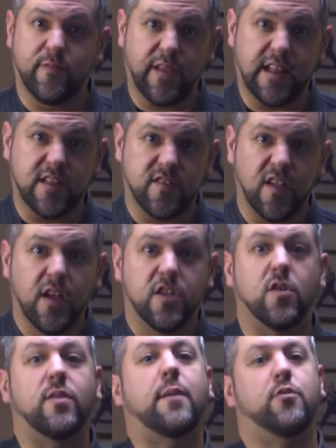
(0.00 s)
planets,
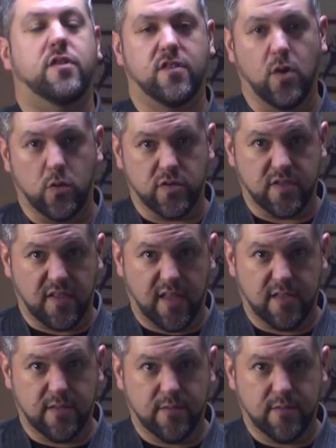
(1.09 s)
so that brings the total to 10.